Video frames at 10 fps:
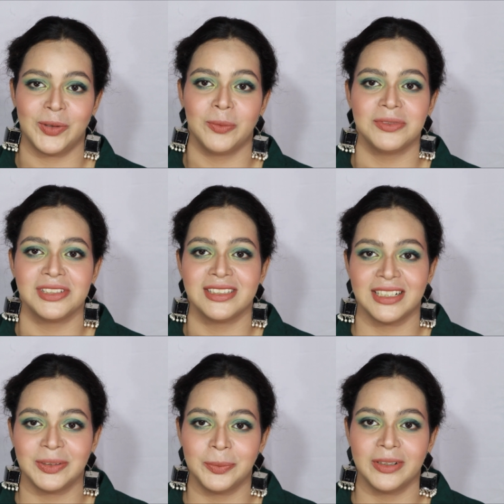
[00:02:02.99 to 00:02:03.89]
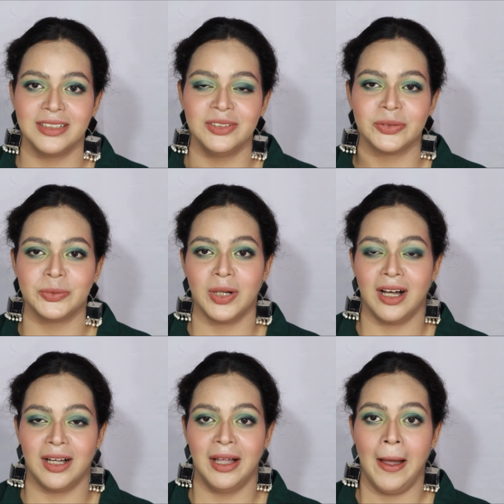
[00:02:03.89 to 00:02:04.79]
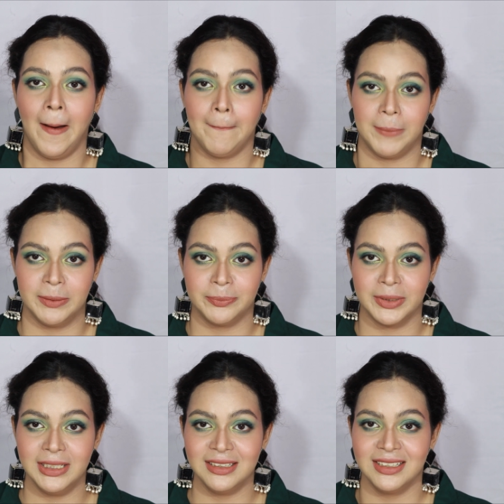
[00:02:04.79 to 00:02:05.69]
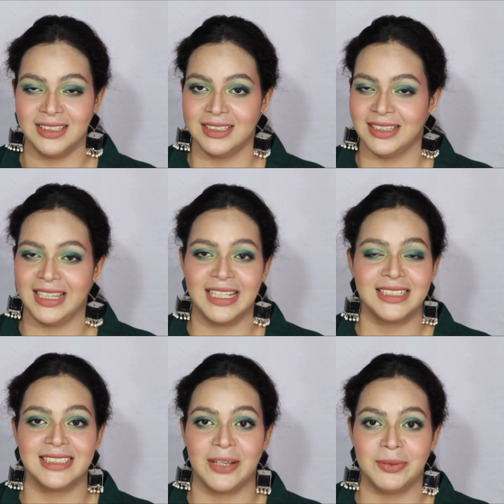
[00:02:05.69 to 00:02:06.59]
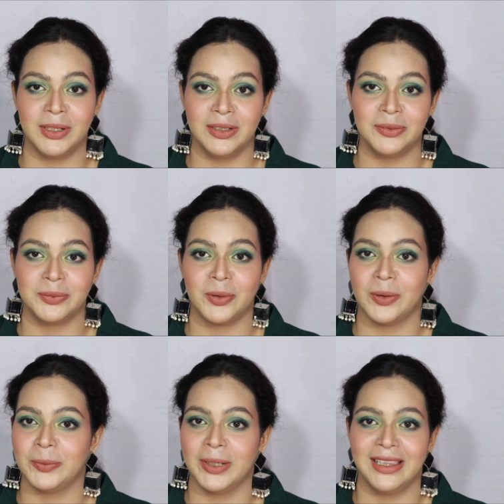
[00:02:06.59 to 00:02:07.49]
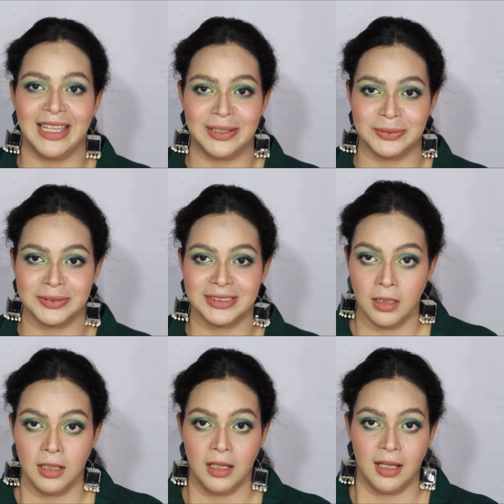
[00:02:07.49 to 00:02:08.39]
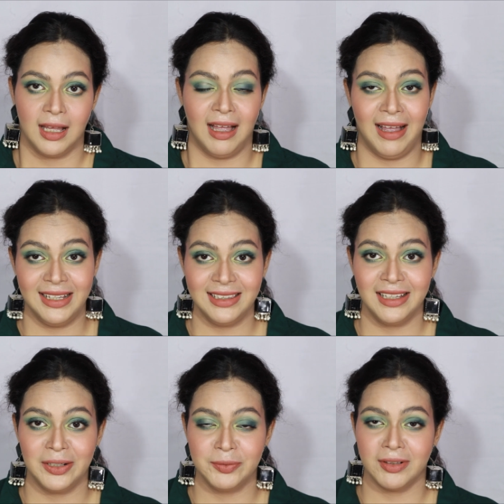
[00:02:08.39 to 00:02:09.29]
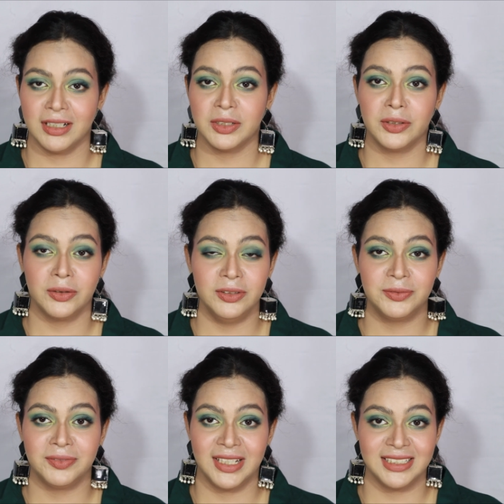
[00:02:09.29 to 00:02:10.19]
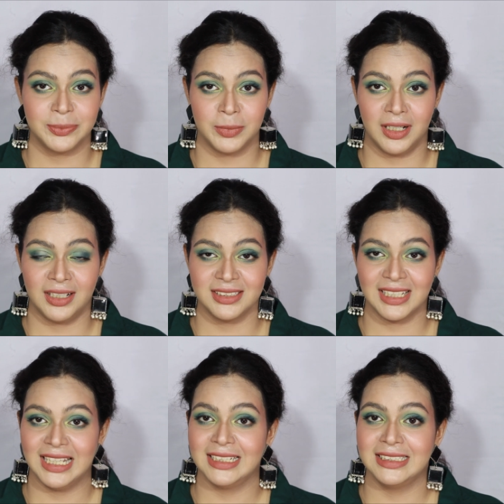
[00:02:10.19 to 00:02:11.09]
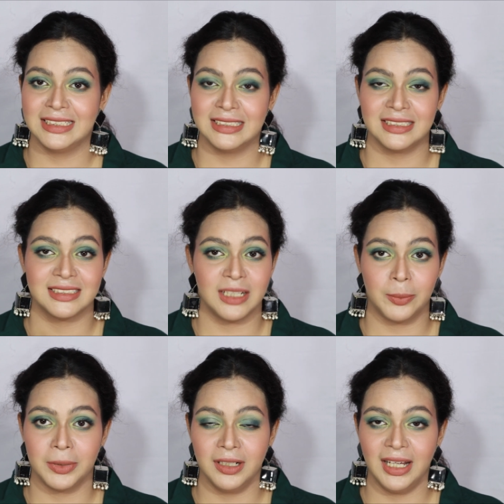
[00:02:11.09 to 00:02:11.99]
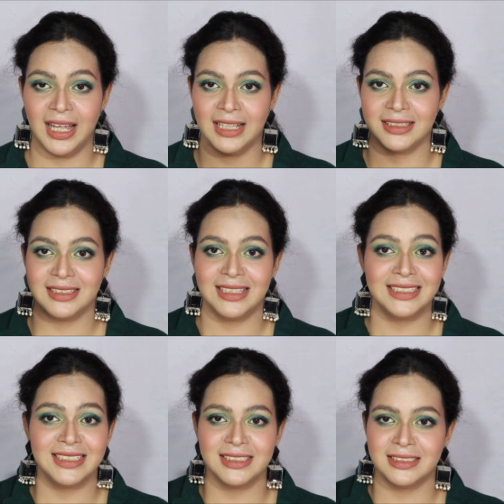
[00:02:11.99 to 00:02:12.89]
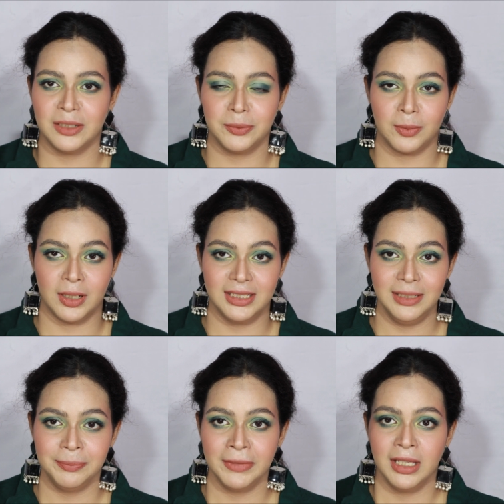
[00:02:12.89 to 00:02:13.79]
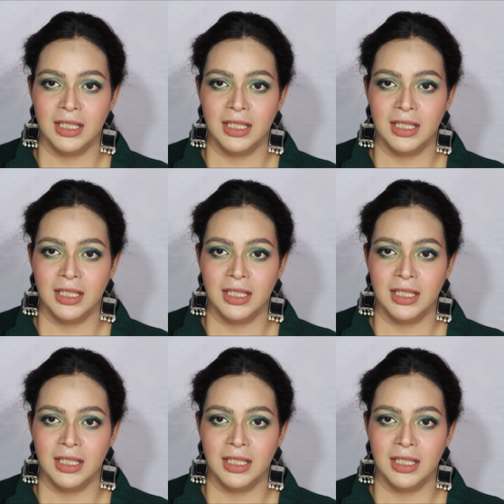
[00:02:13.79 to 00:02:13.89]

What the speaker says: from sunburn to a pimple. They are savior for my life. I love a good face mask in summer and this is the one.